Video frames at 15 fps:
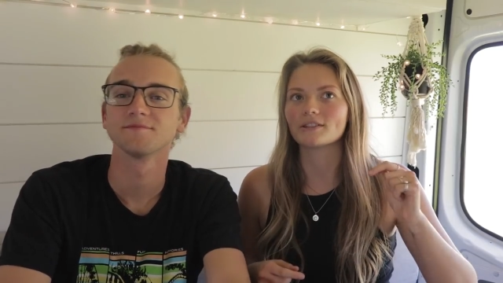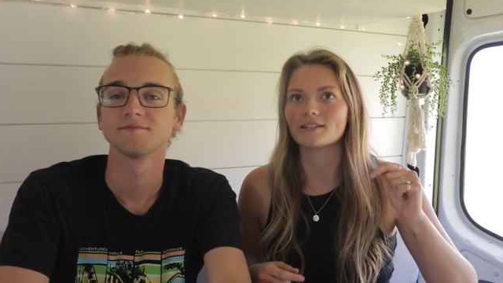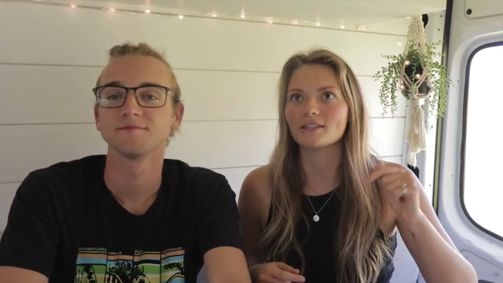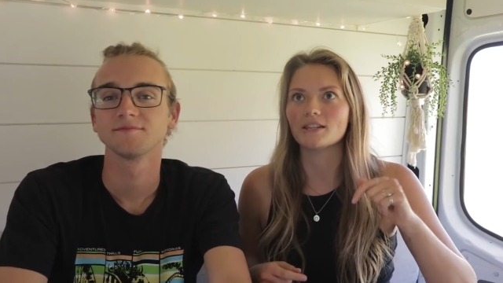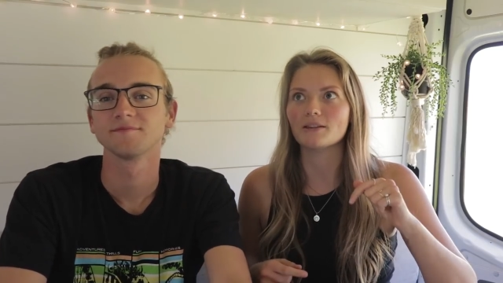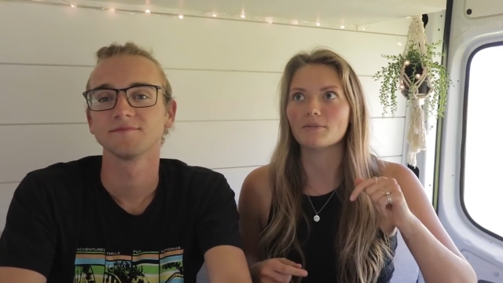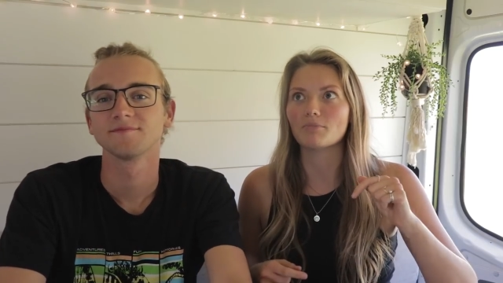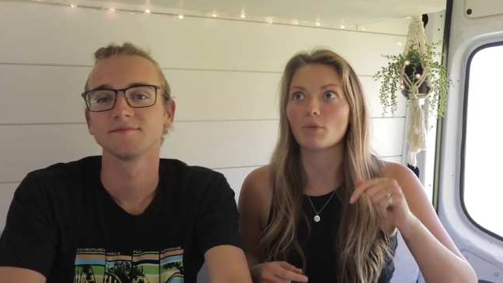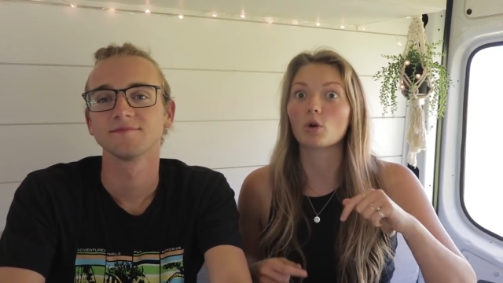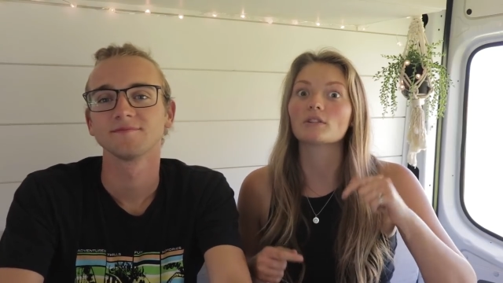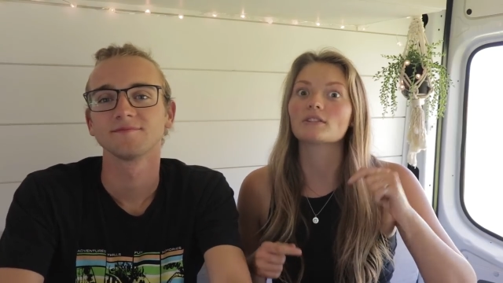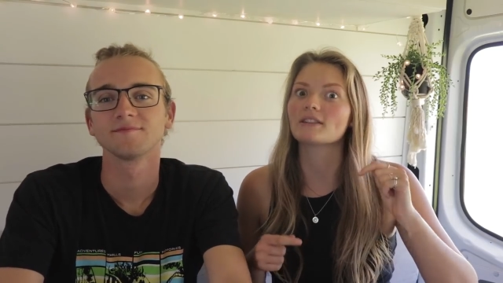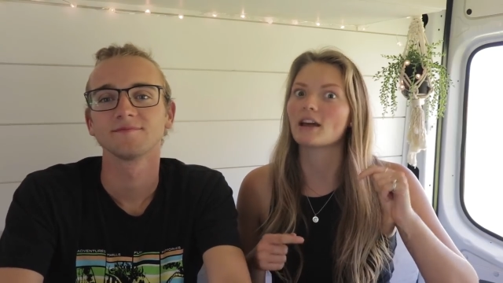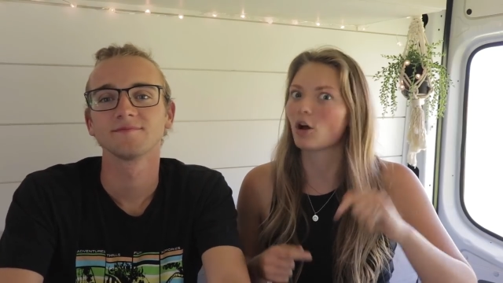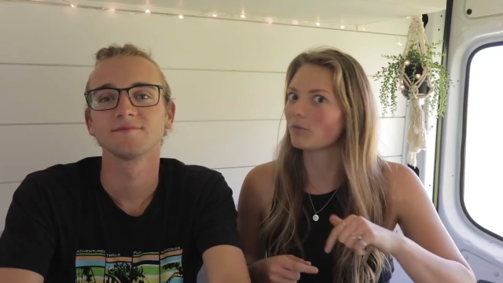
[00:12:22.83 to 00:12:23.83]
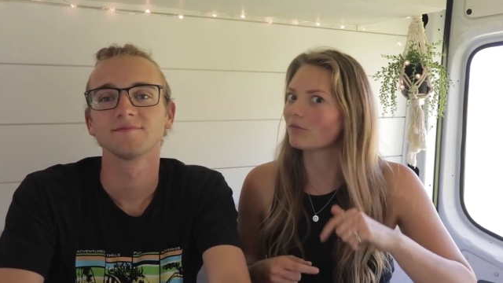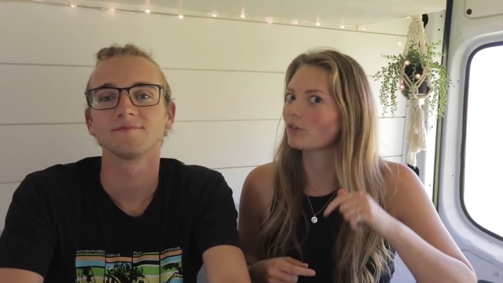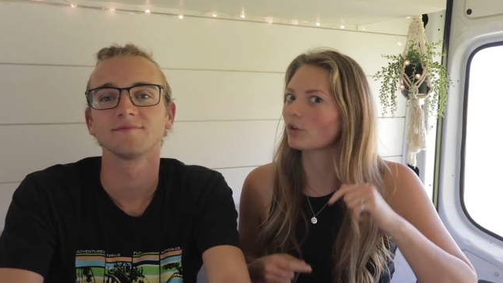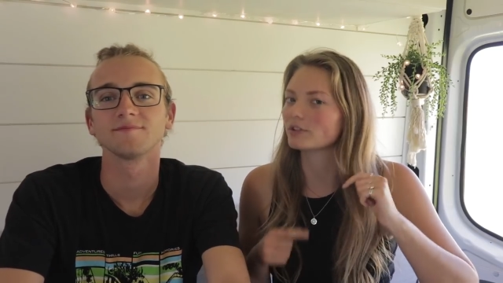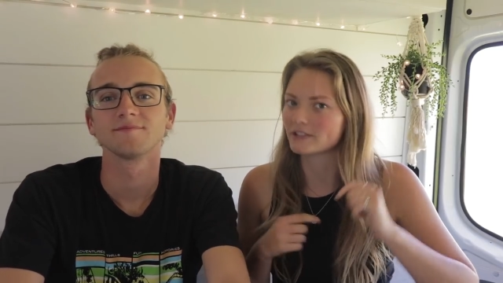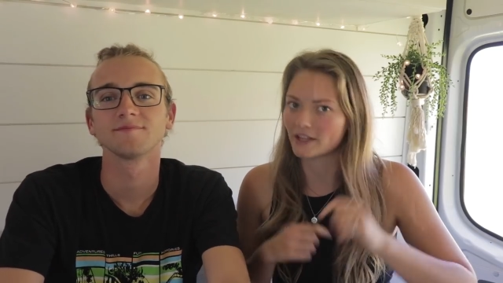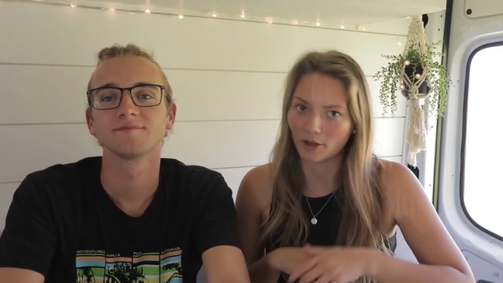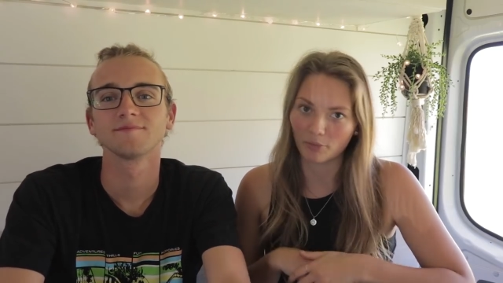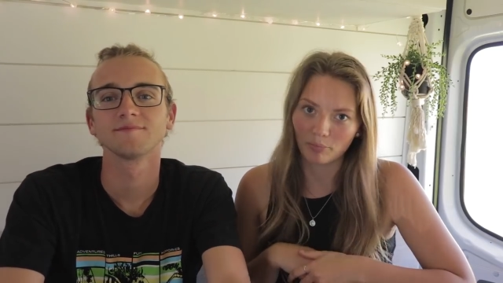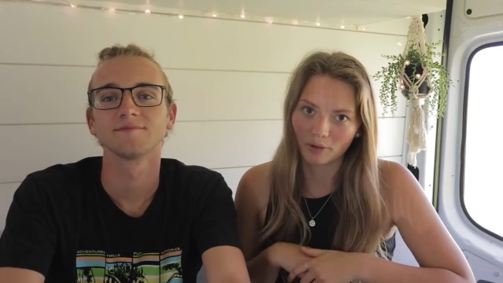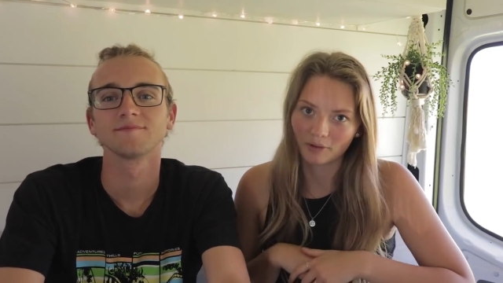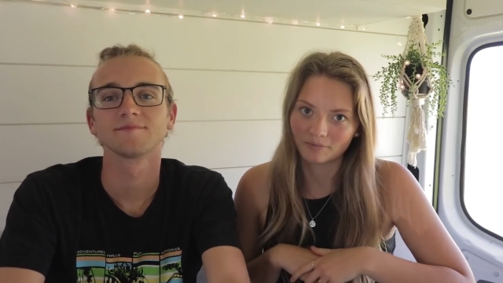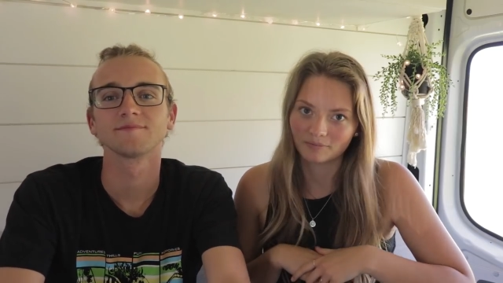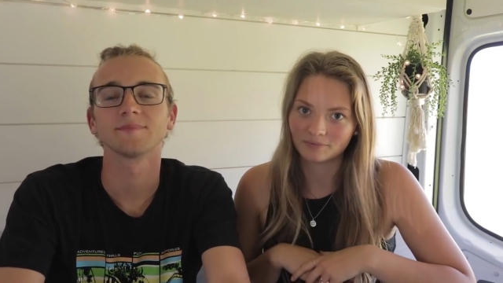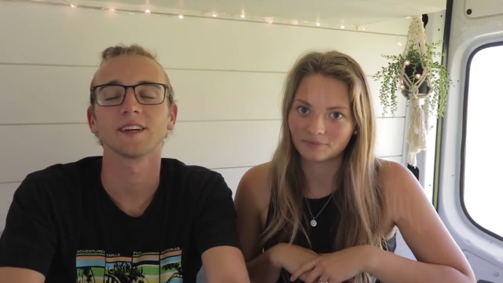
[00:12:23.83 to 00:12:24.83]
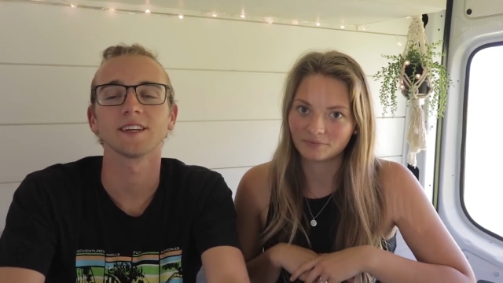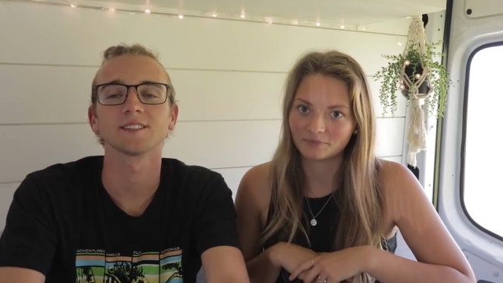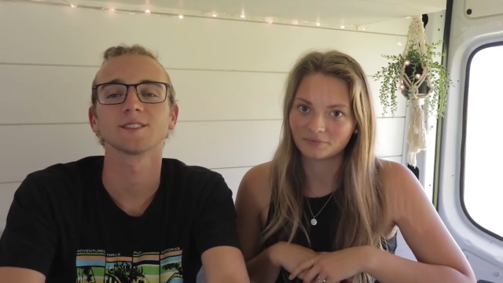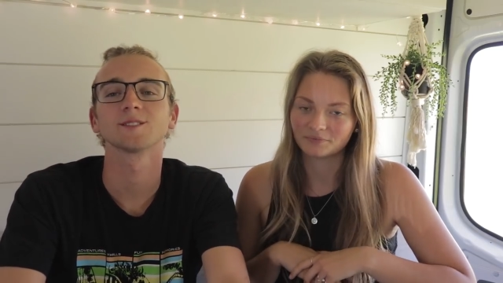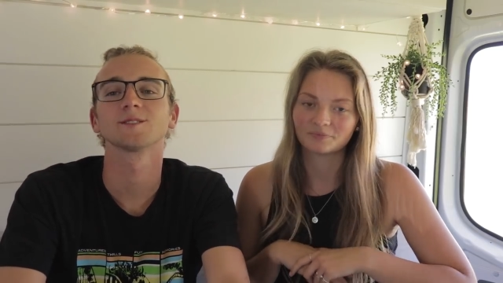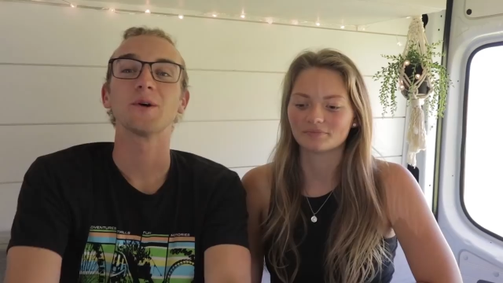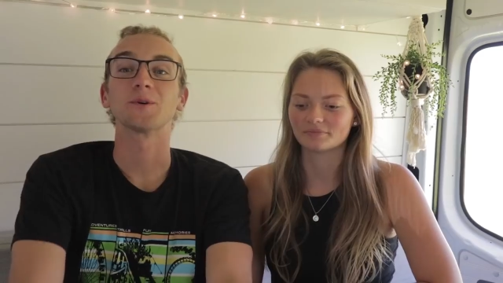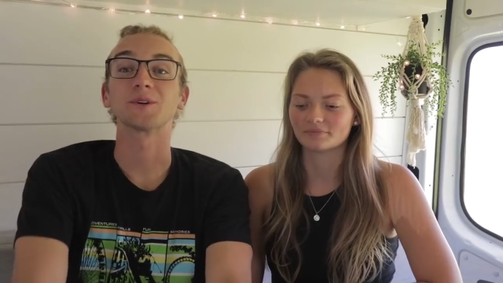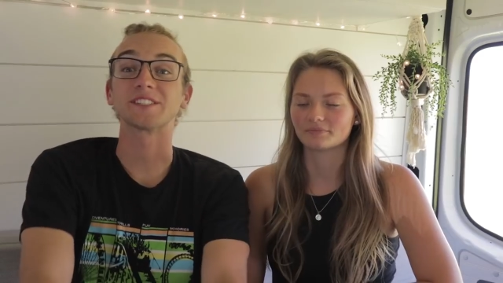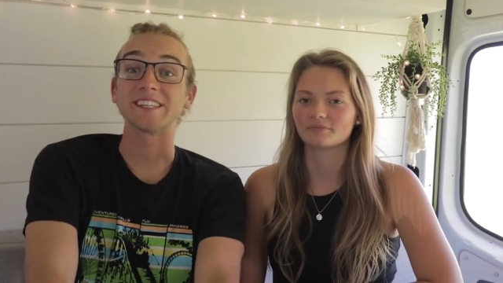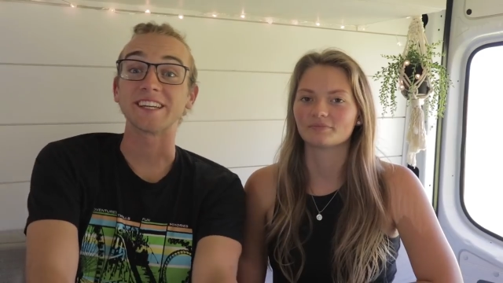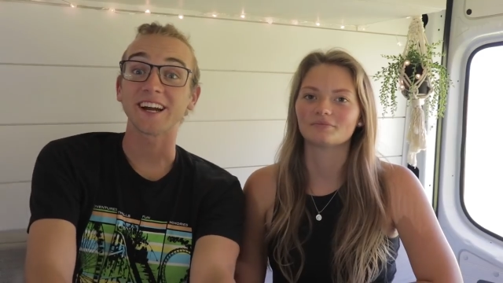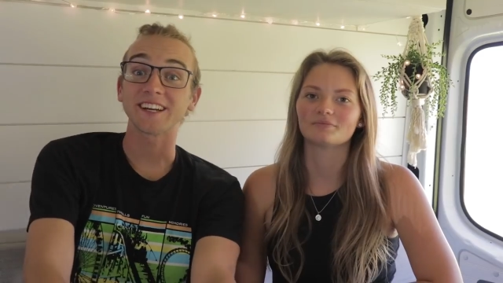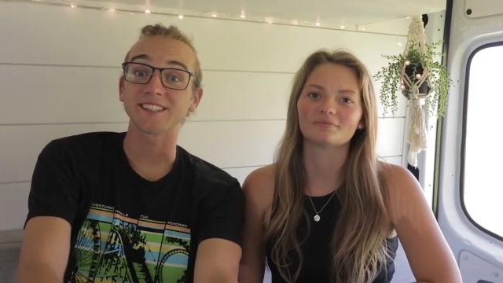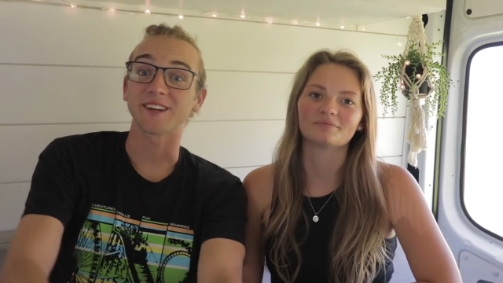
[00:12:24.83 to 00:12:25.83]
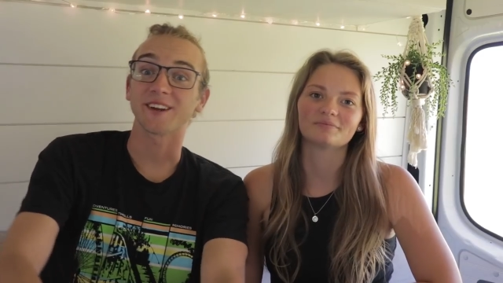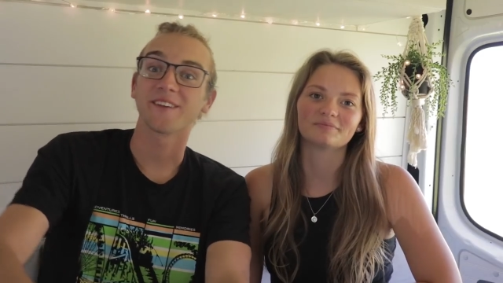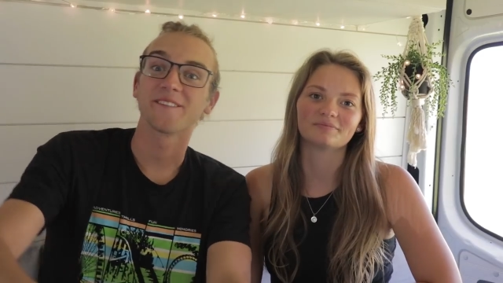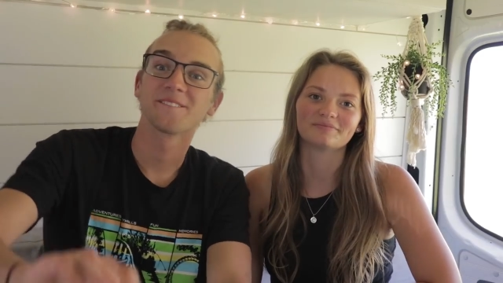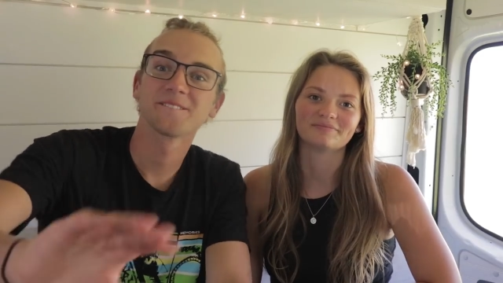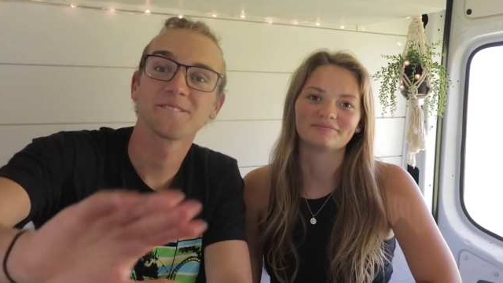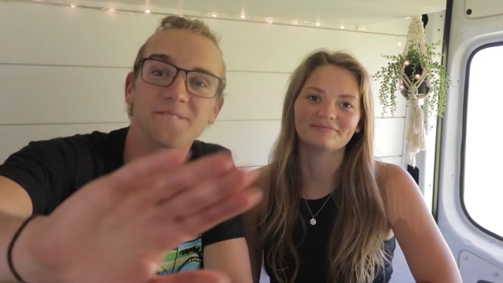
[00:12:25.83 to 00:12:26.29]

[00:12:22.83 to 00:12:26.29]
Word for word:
Speaker 1: was the most helpful tip.
Speaker 2: Yes. We'll see you guys later.